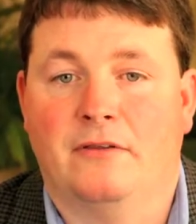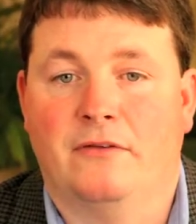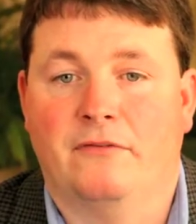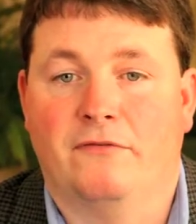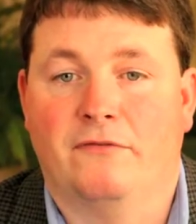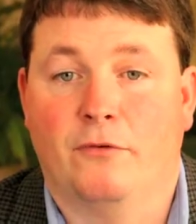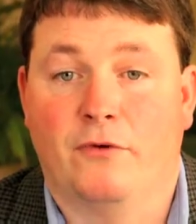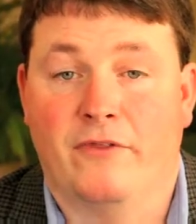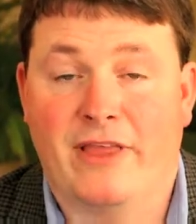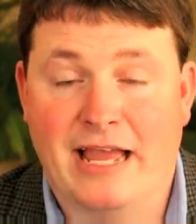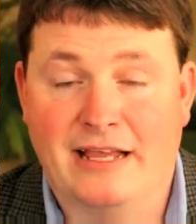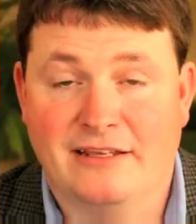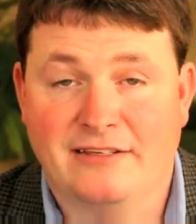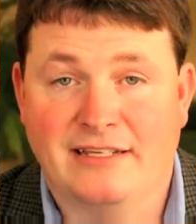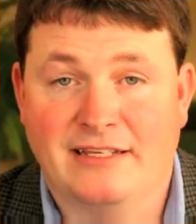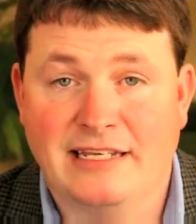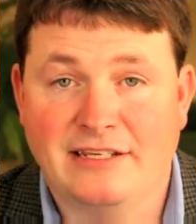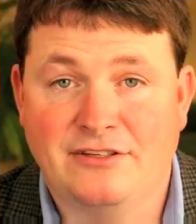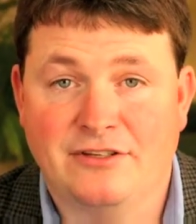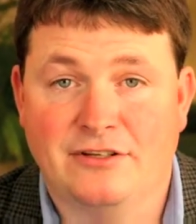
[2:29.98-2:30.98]
For that
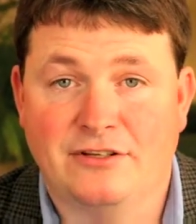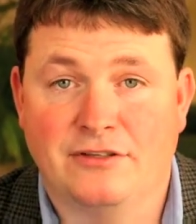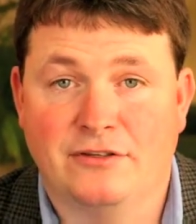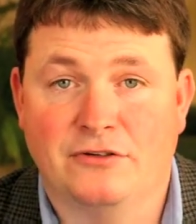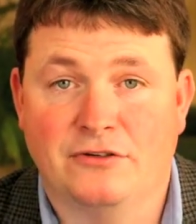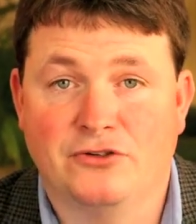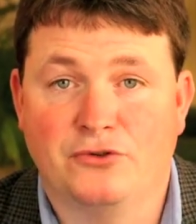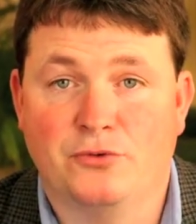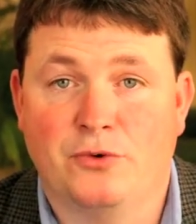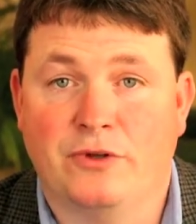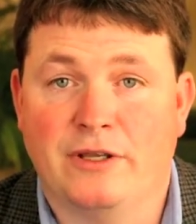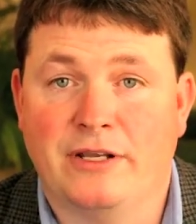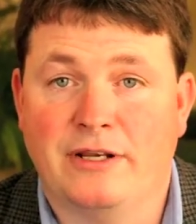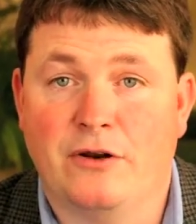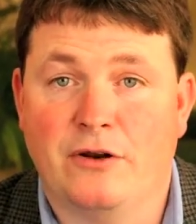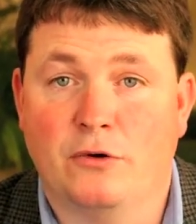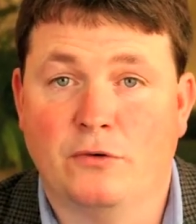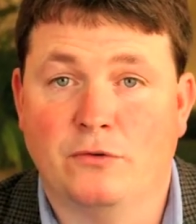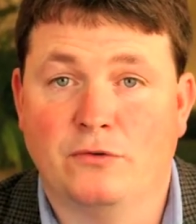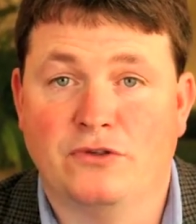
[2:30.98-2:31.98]
season, there's really
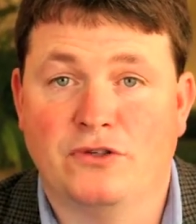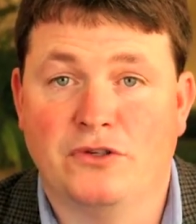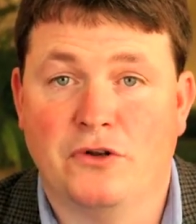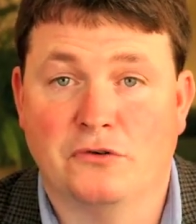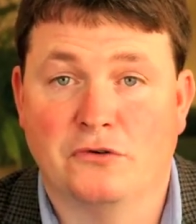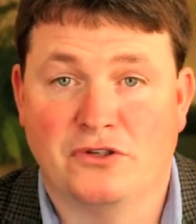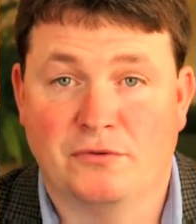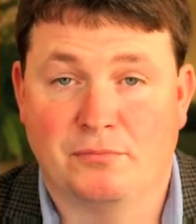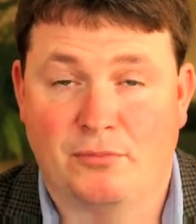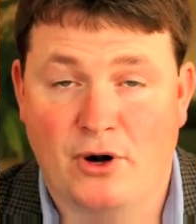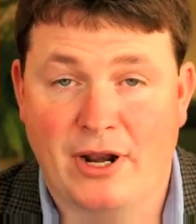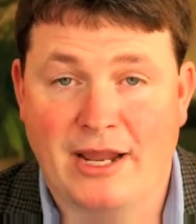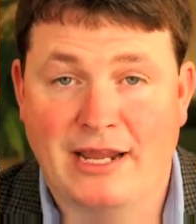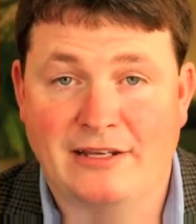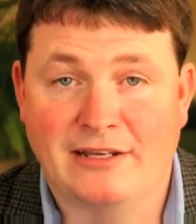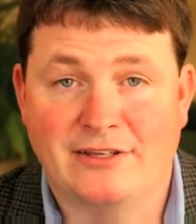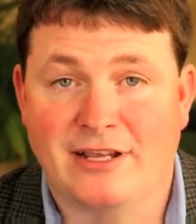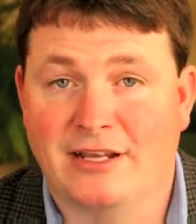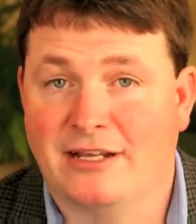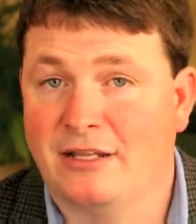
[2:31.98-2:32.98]
no
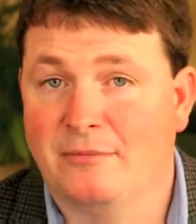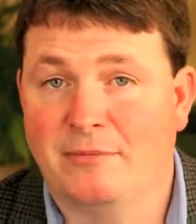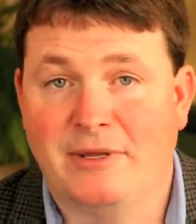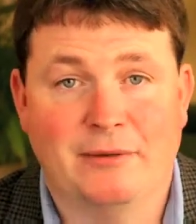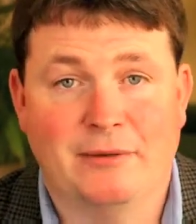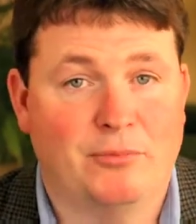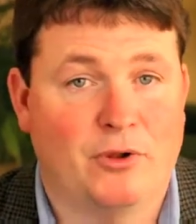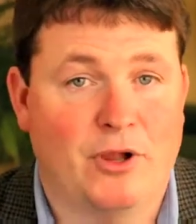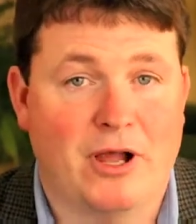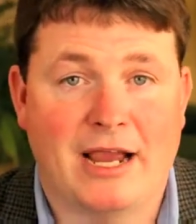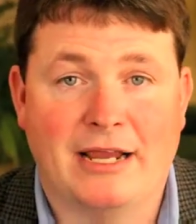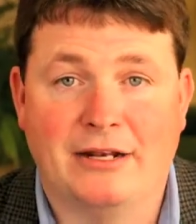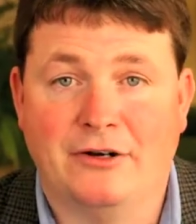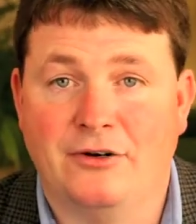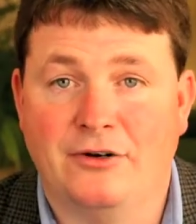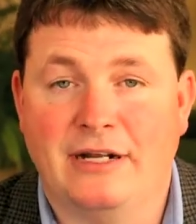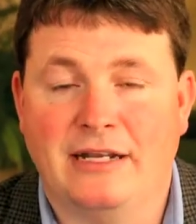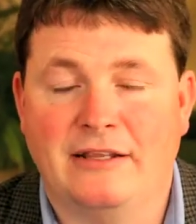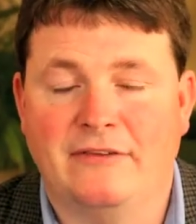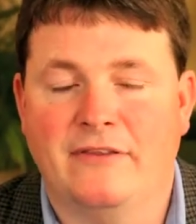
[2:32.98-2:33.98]
sprays that can be applied
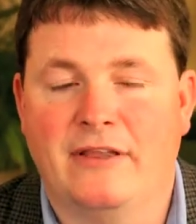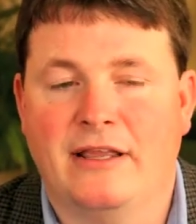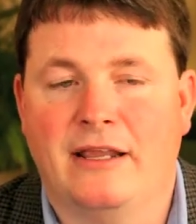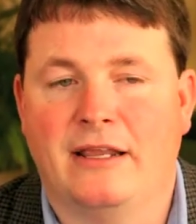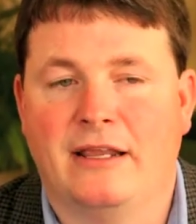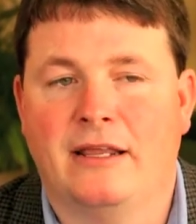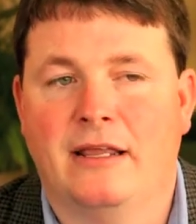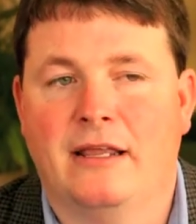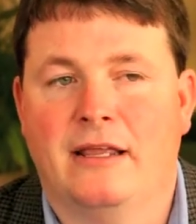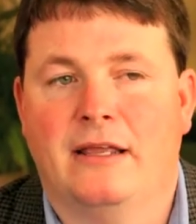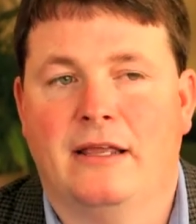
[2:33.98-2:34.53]
or anything.